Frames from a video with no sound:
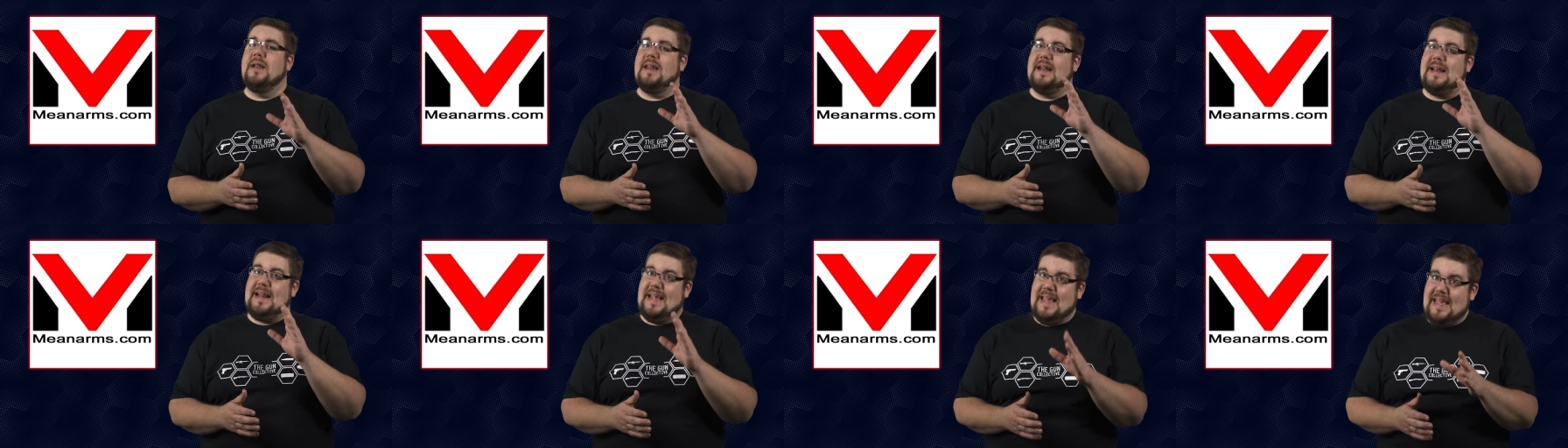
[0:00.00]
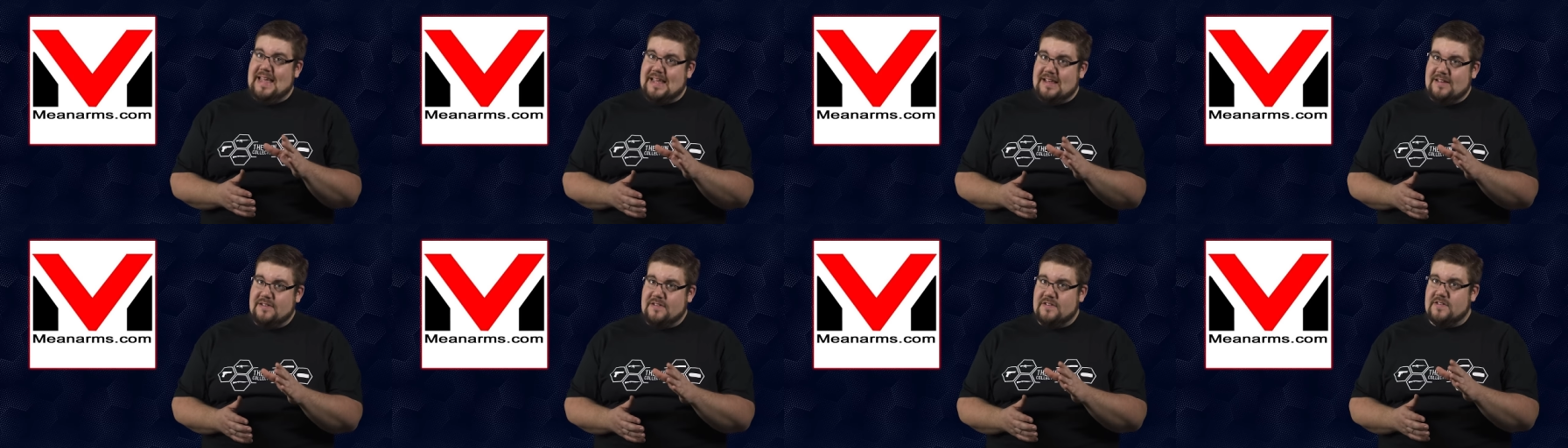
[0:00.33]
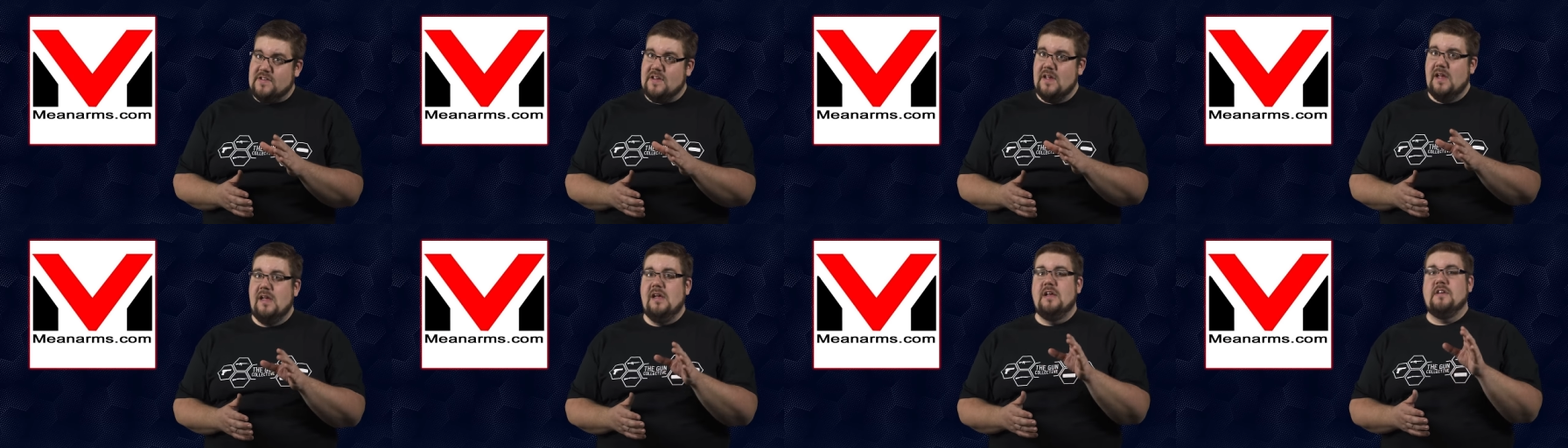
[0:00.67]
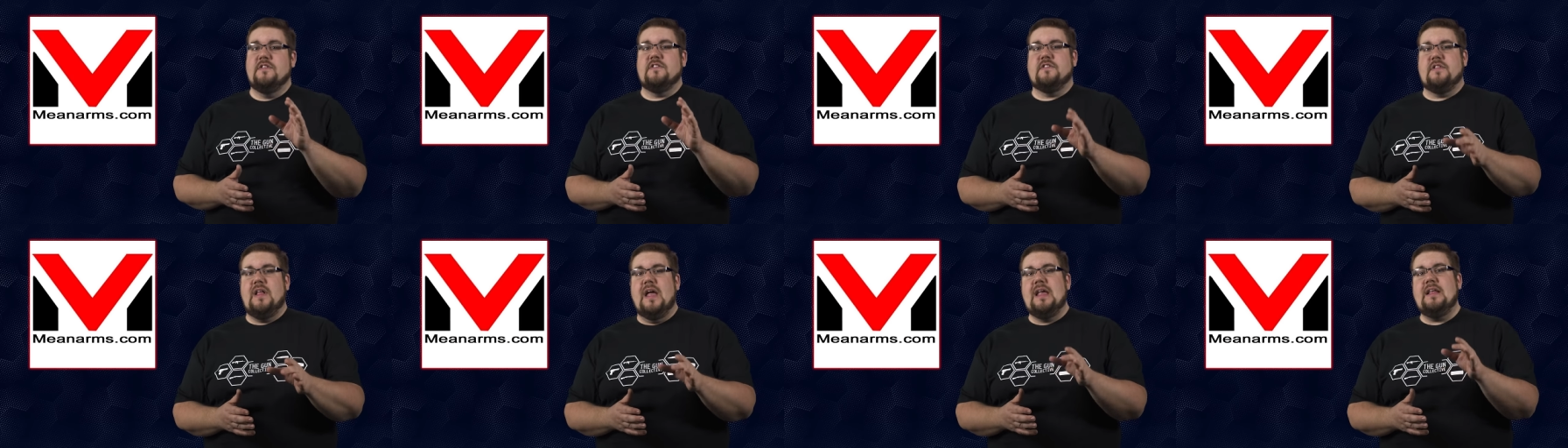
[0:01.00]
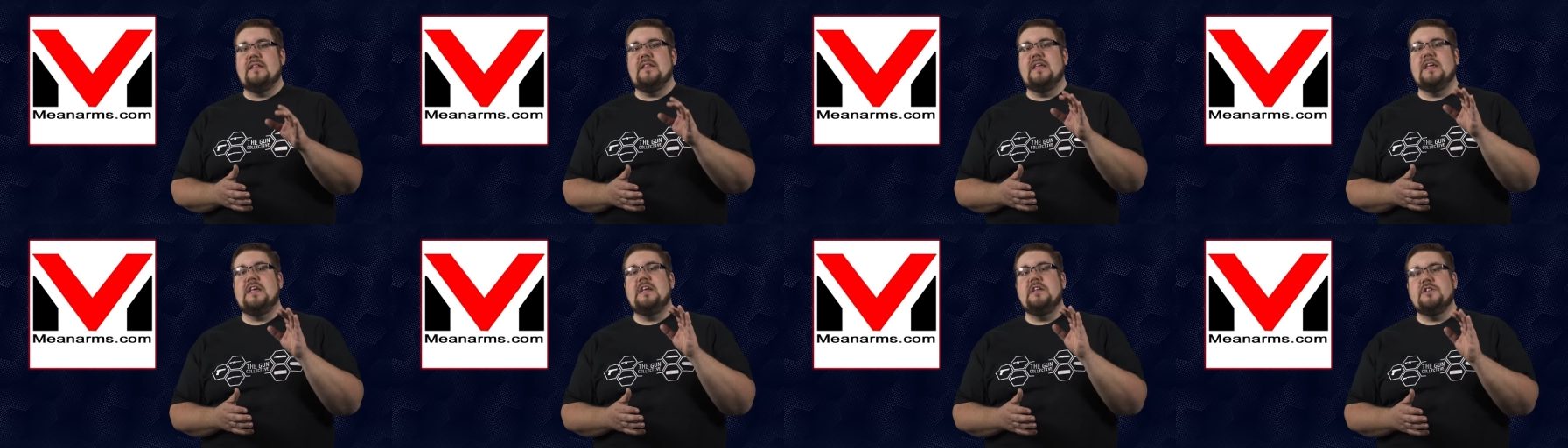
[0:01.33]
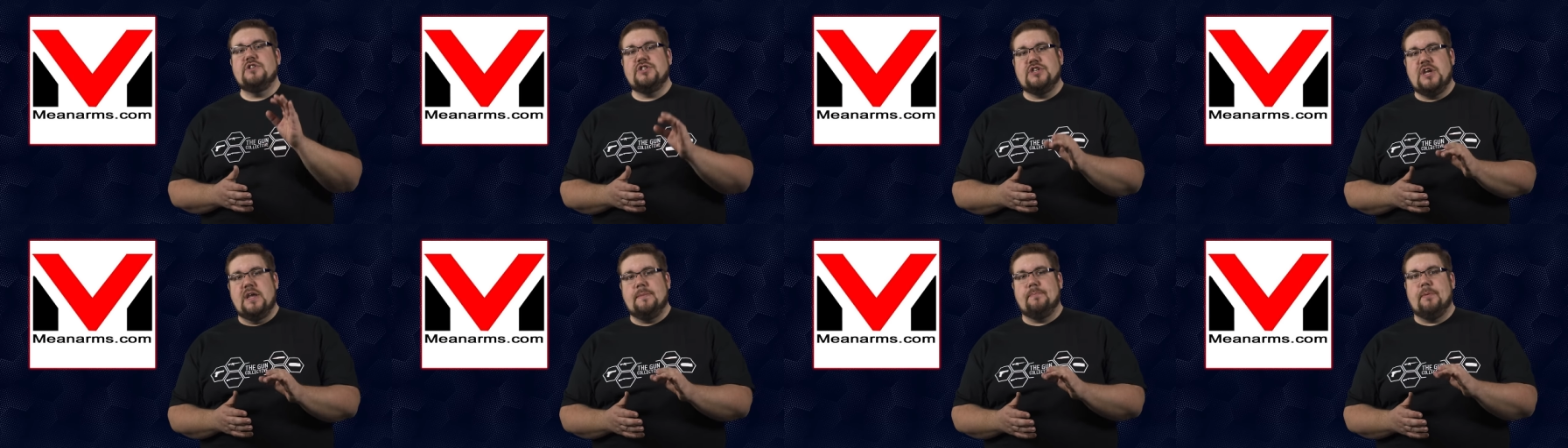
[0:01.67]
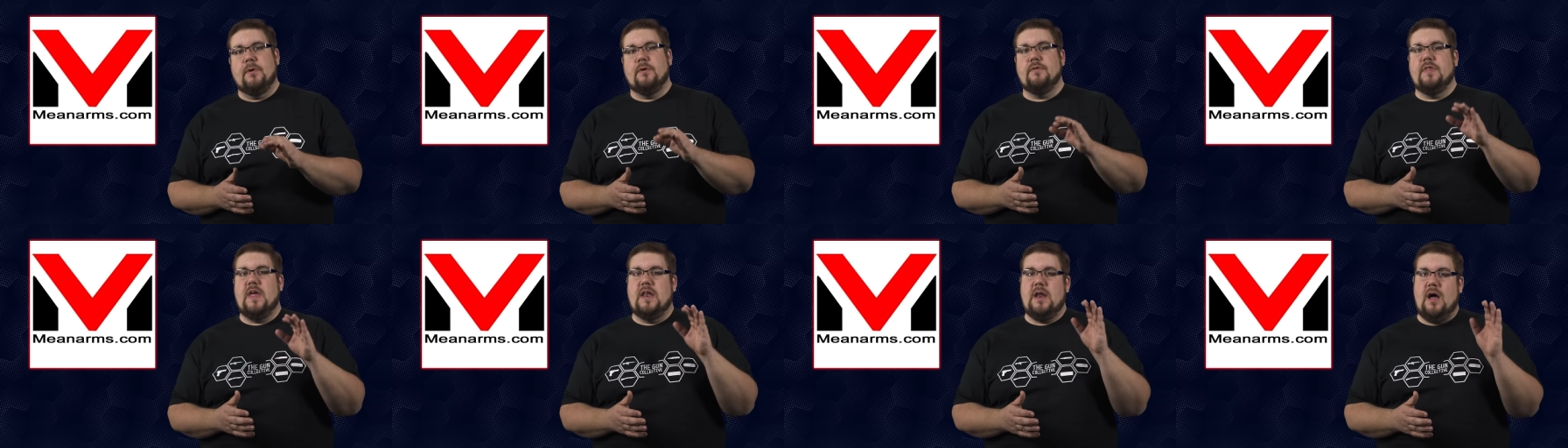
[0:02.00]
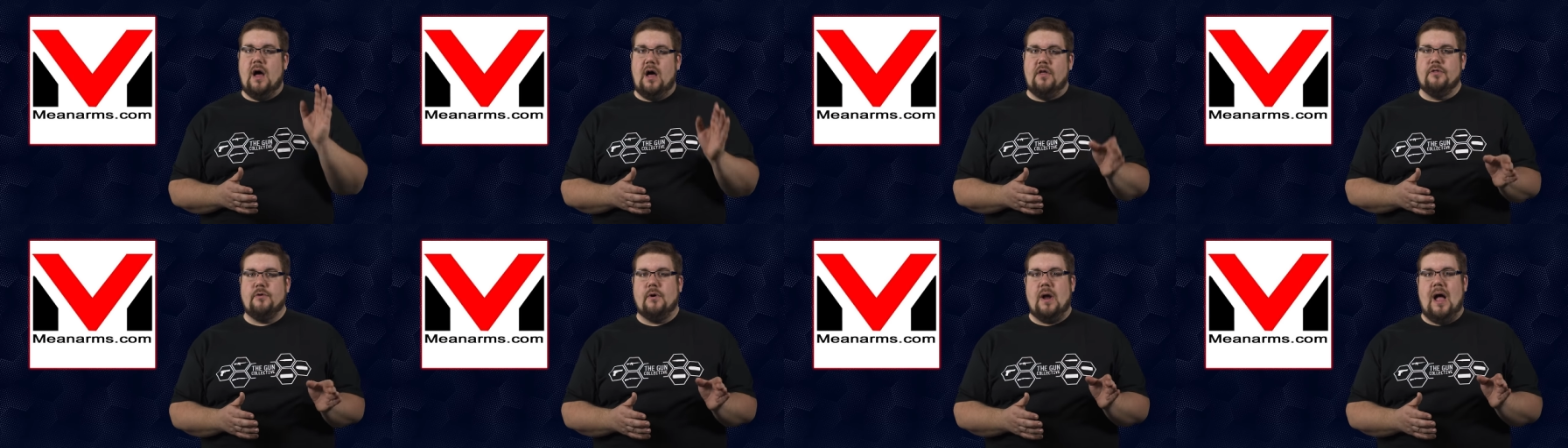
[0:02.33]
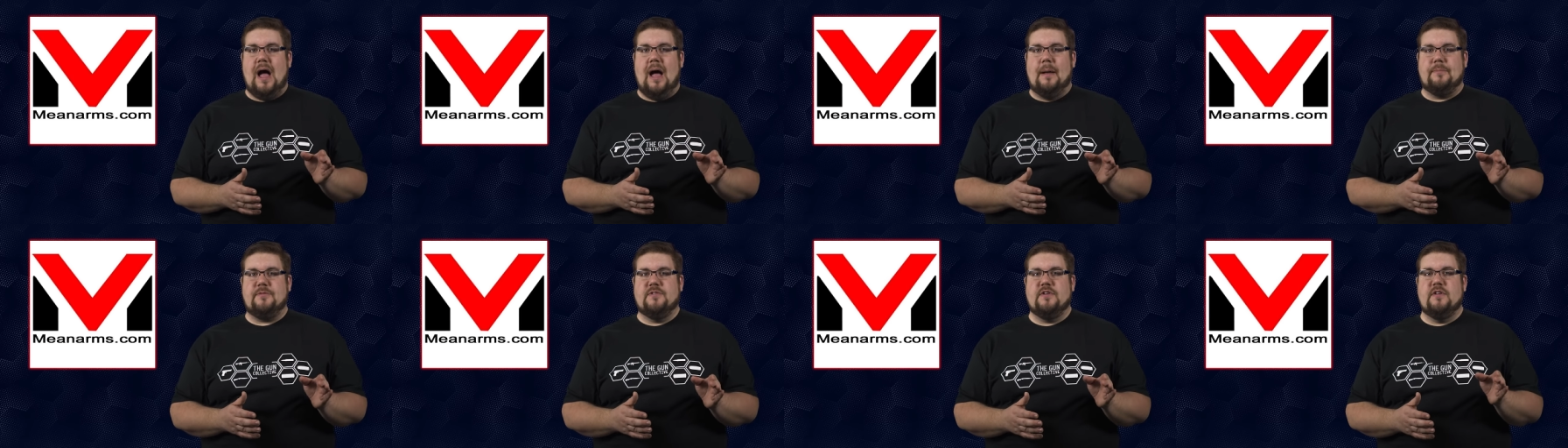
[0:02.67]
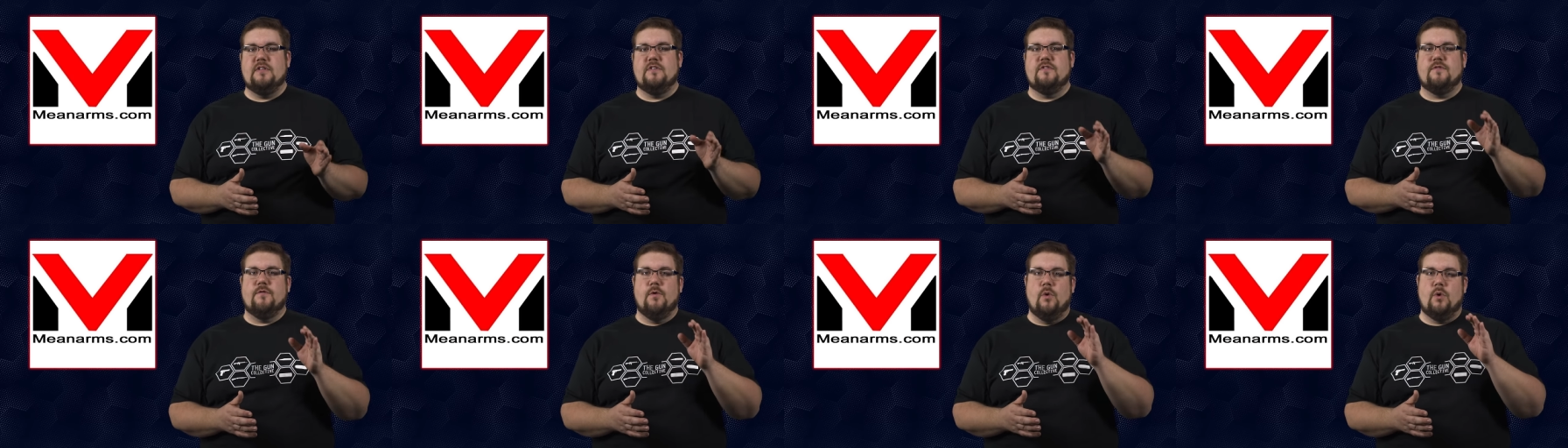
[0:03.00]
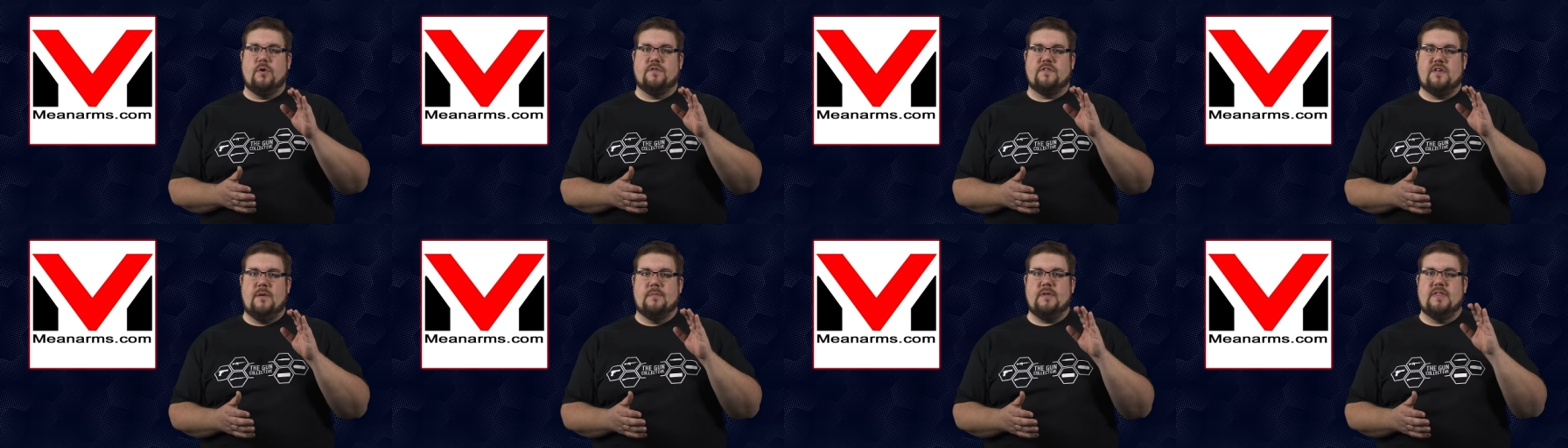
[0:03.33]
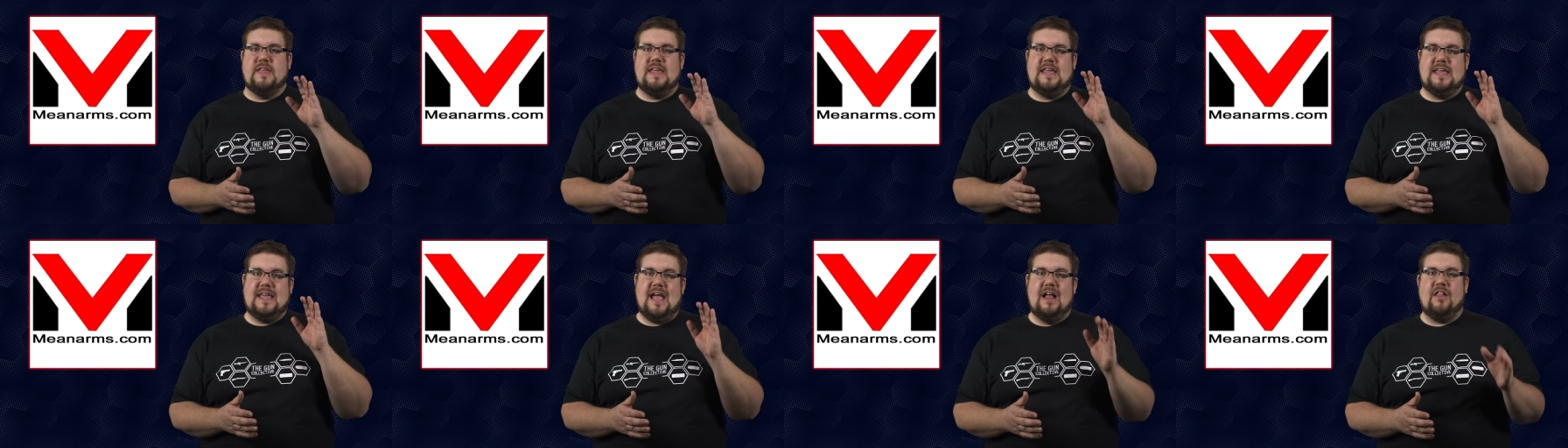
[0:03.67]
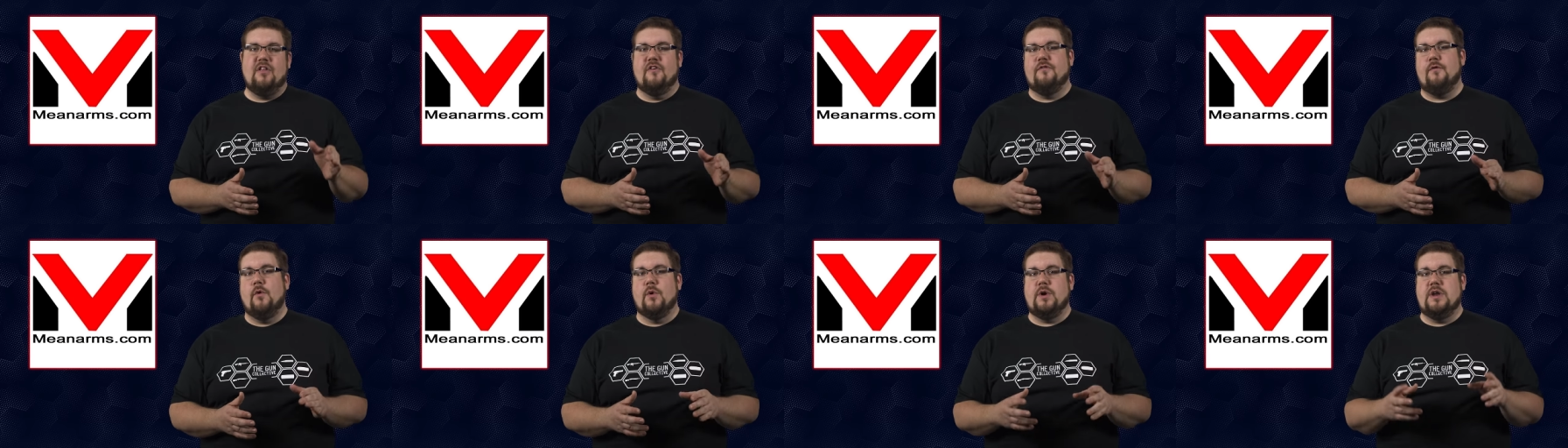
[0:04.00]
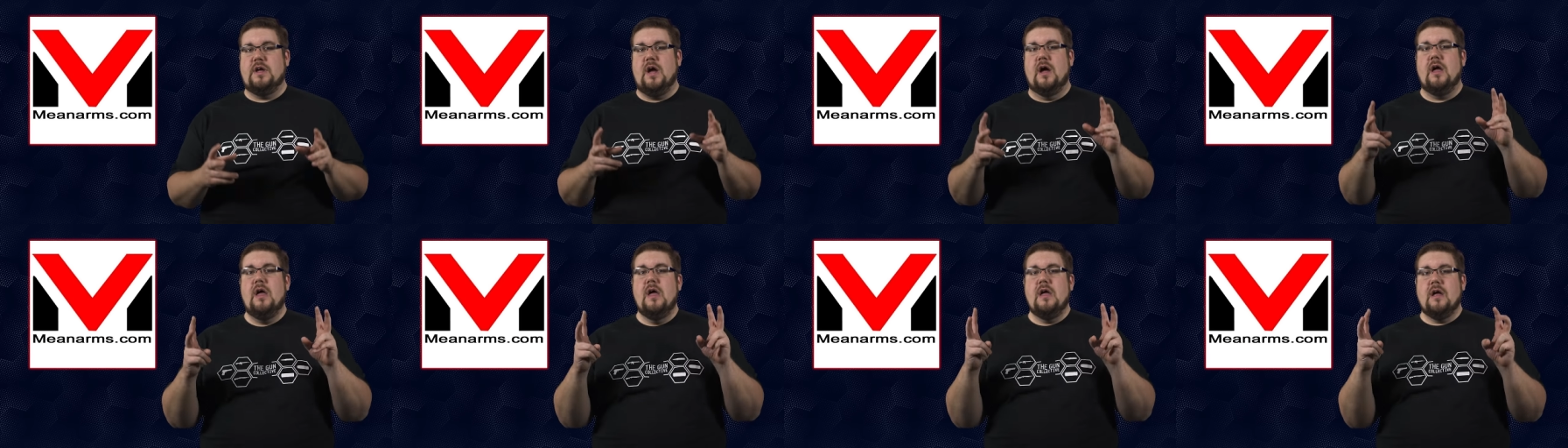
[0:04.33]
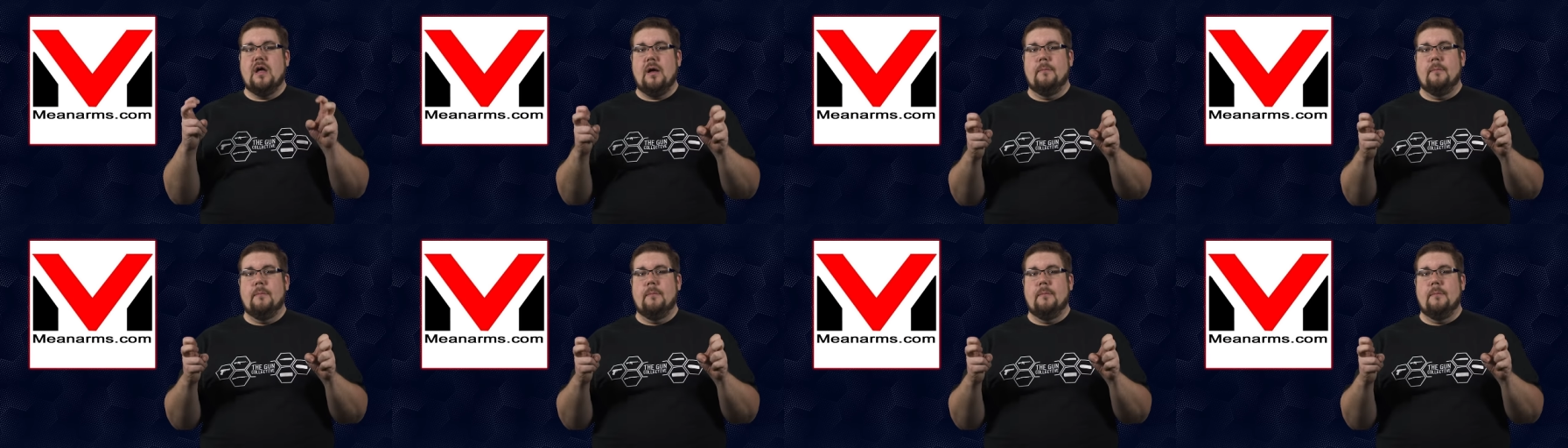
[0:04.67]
but it is slightly cheaper than other options for some of the California